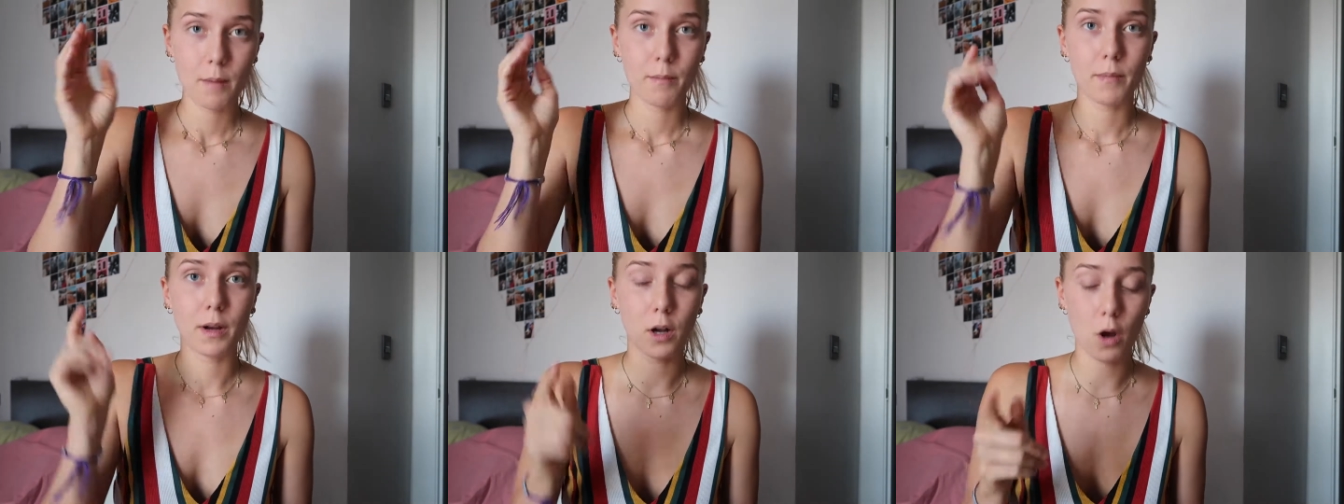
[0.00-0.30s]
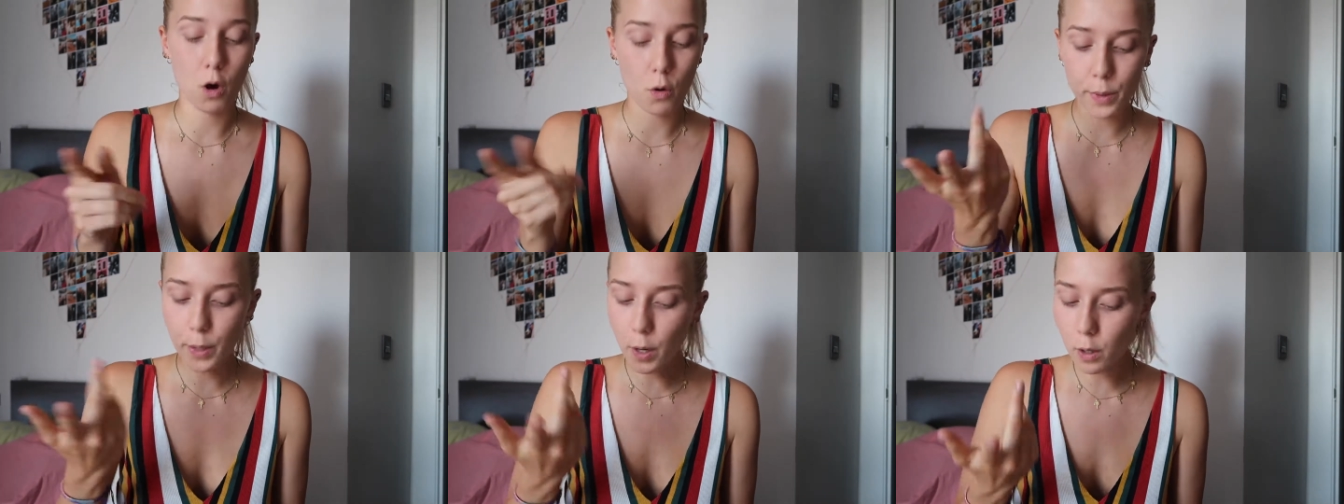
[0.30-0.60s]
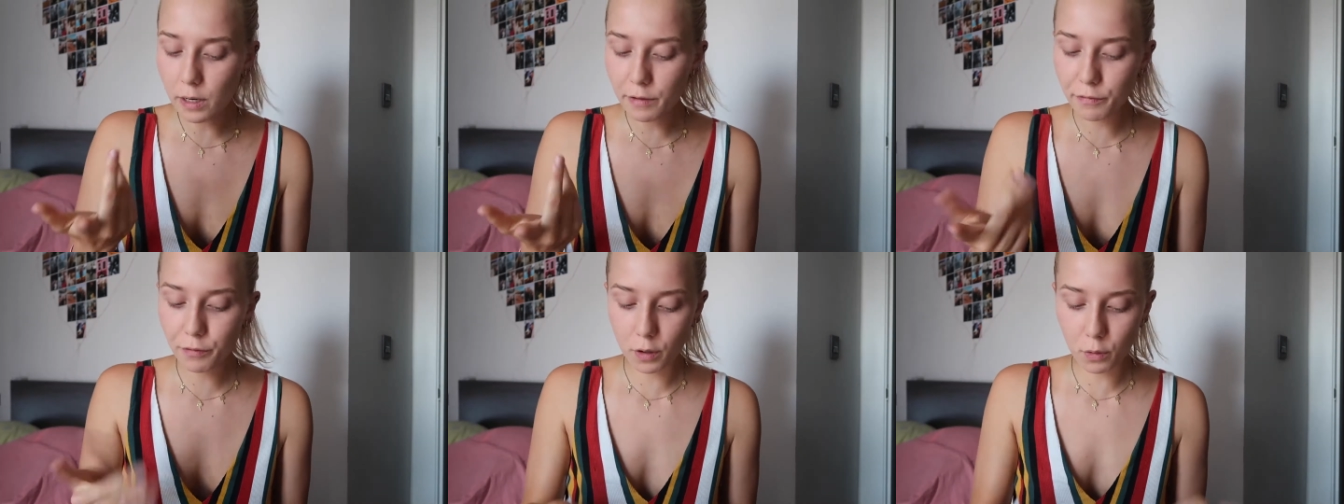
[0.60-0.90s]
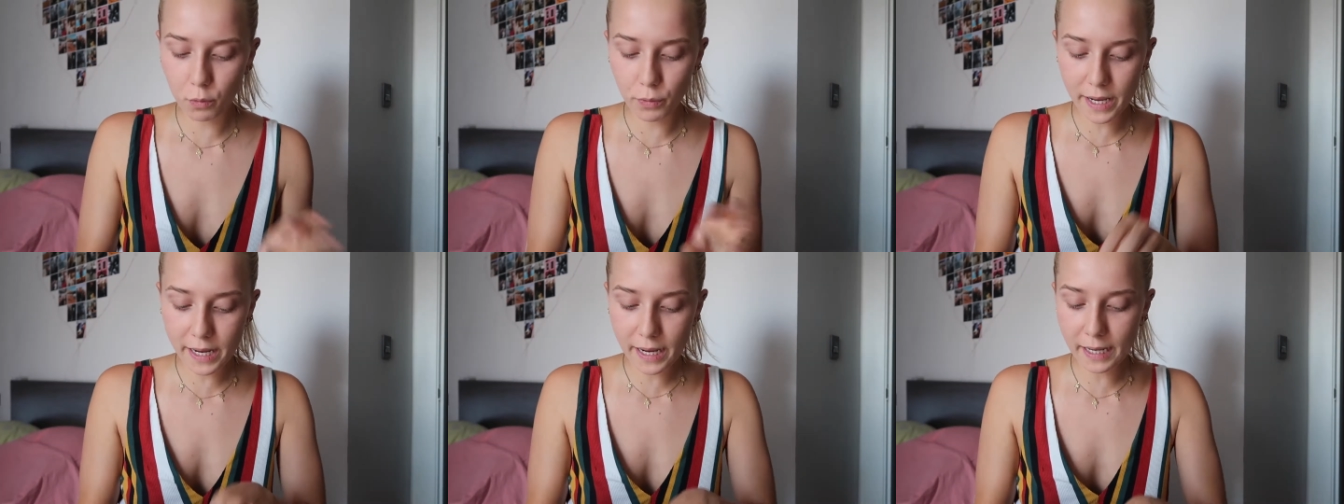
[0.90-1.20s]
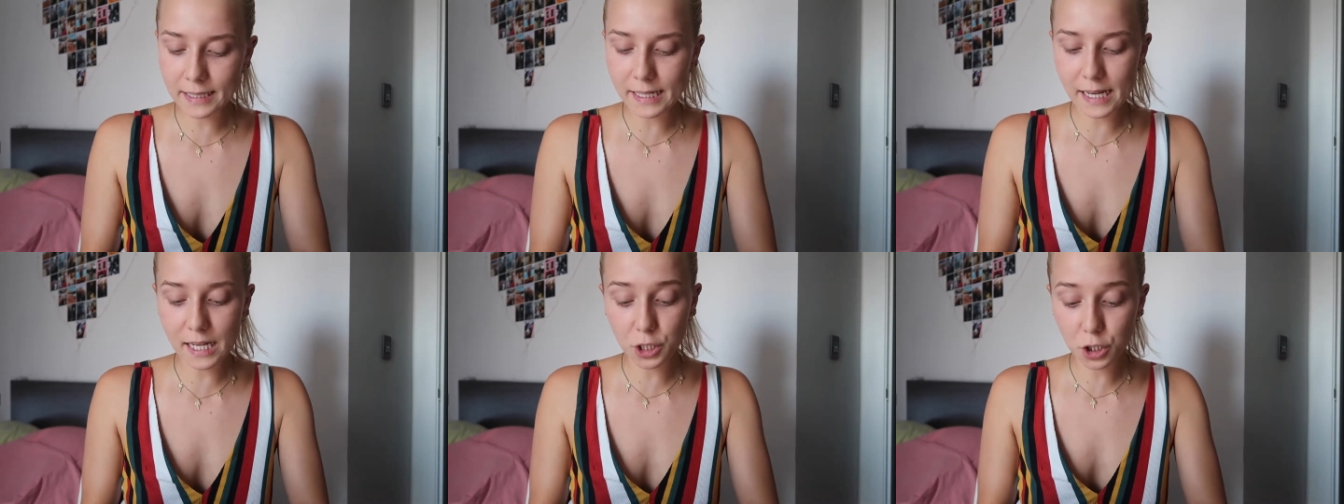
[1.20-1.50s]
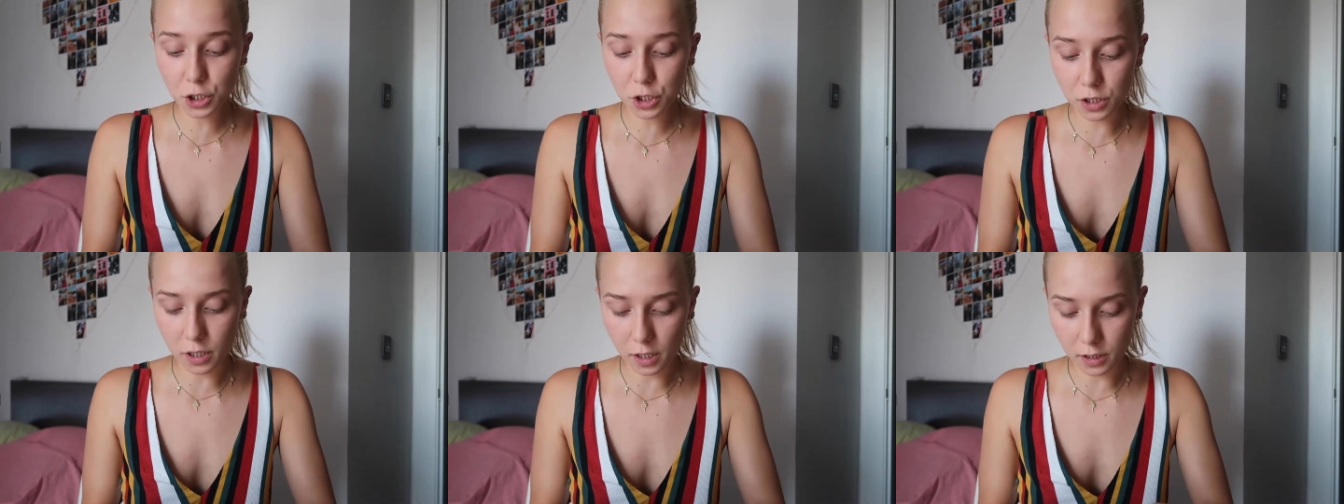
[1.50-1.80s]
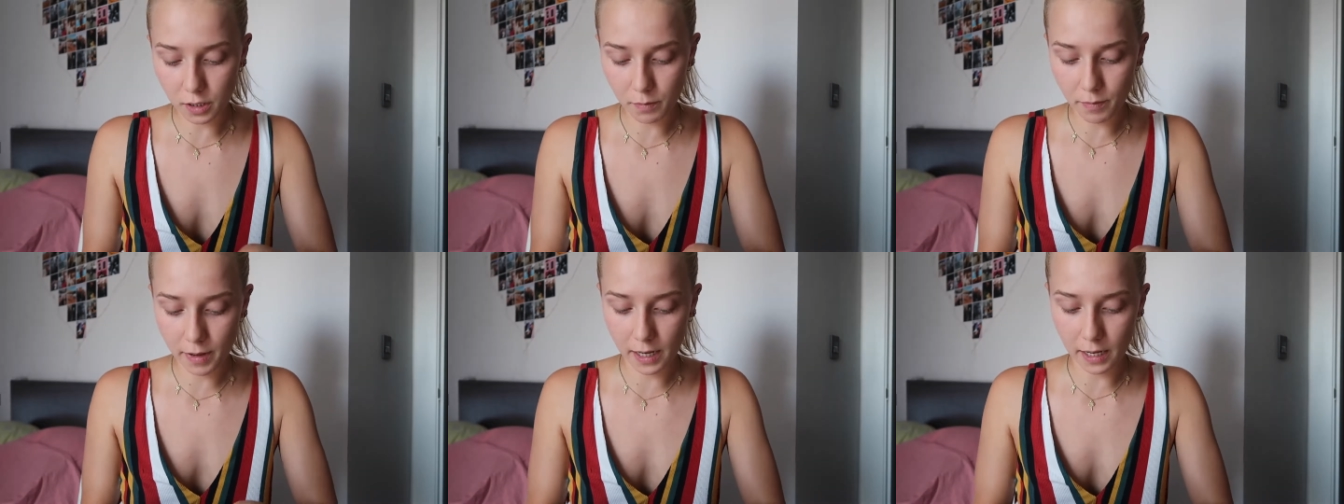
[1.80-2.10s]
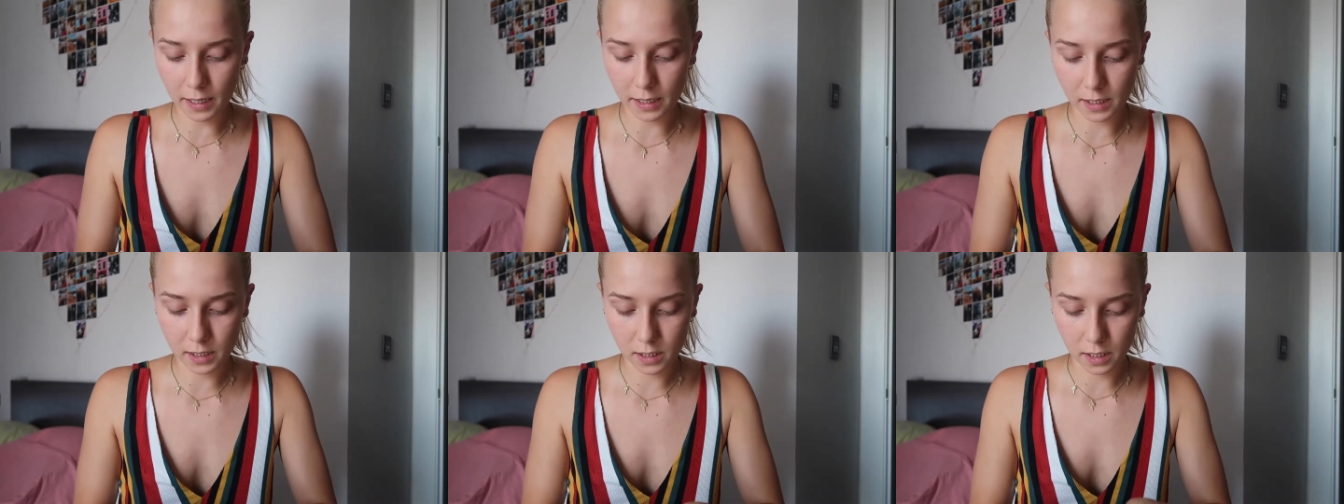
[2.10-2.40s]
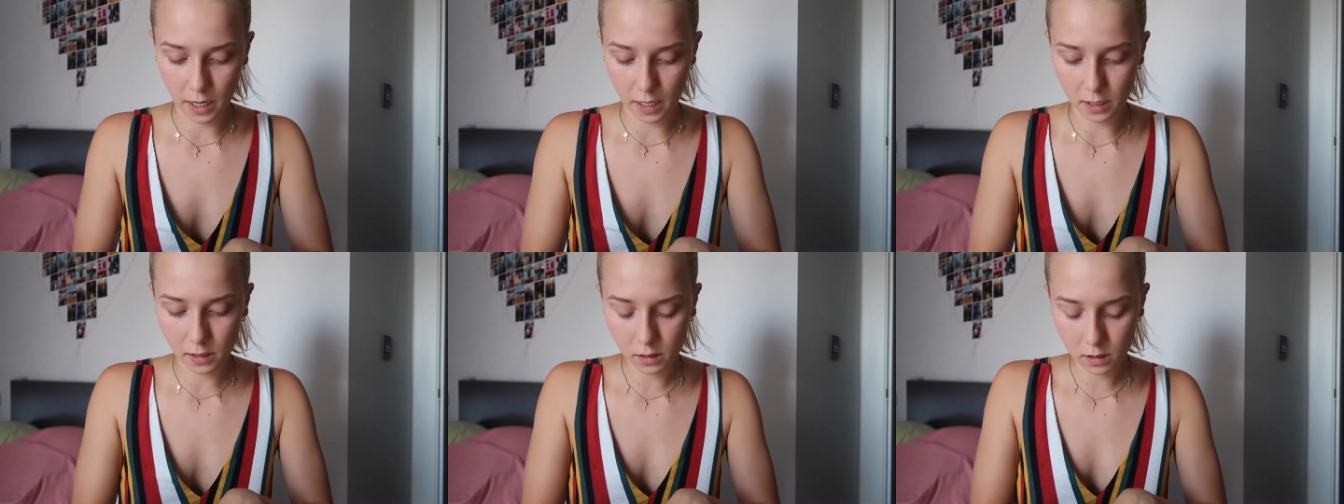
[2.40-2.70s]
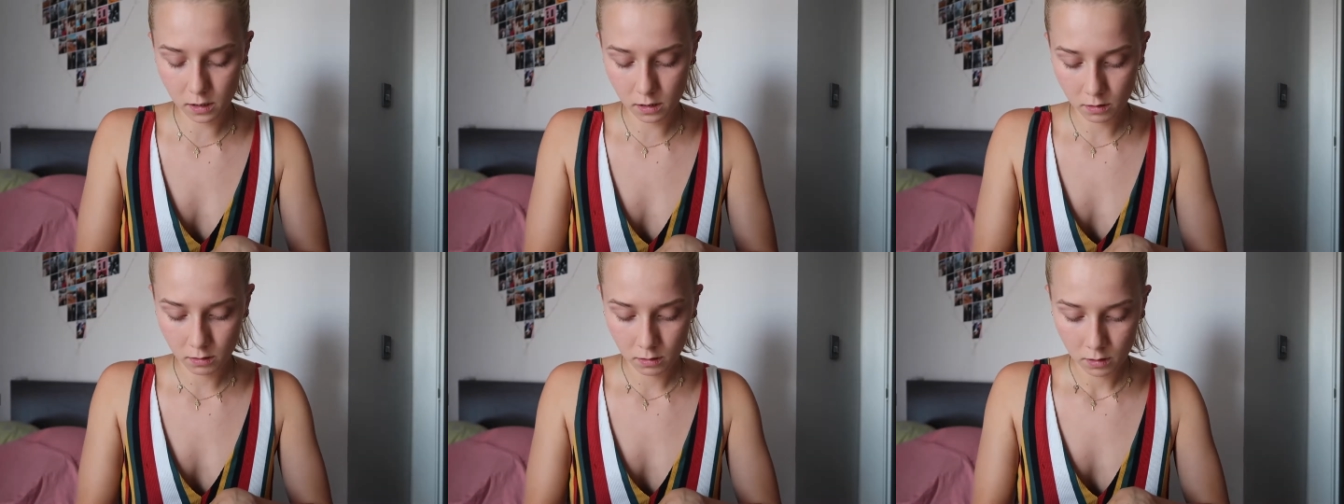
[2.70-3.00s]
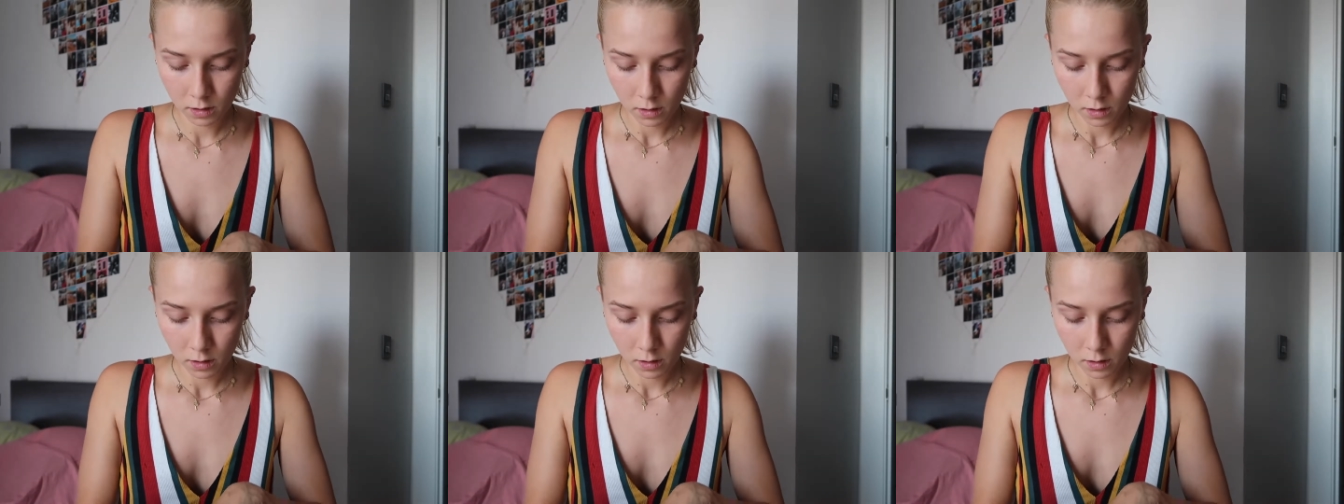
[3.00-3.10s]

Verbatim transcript: But going only for a weekend, it just doesn't make any sense.